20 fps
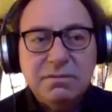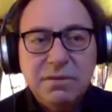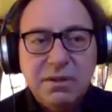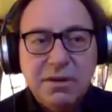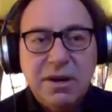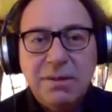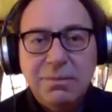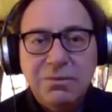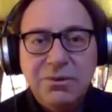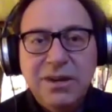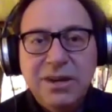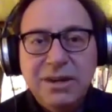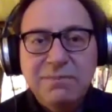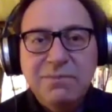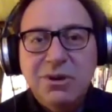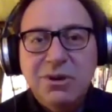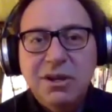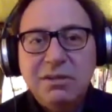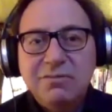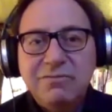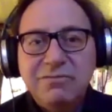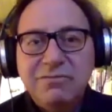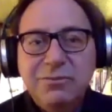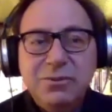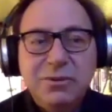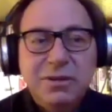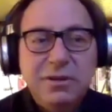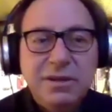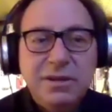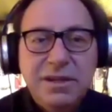operating model
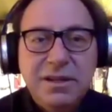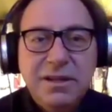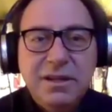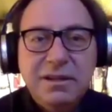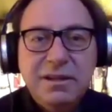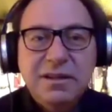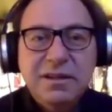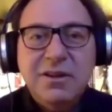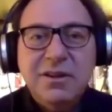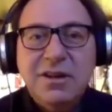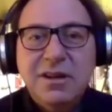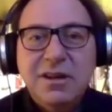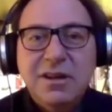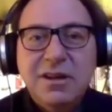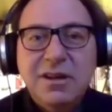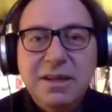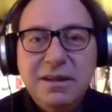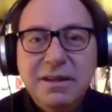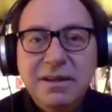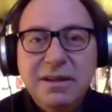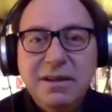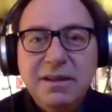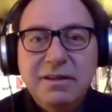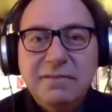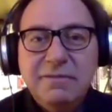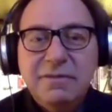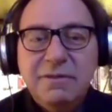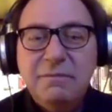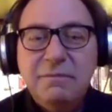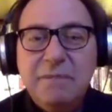for an economy
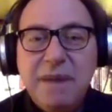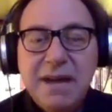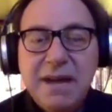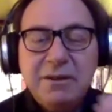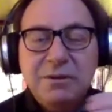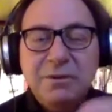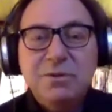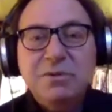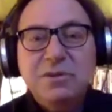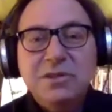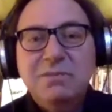from macro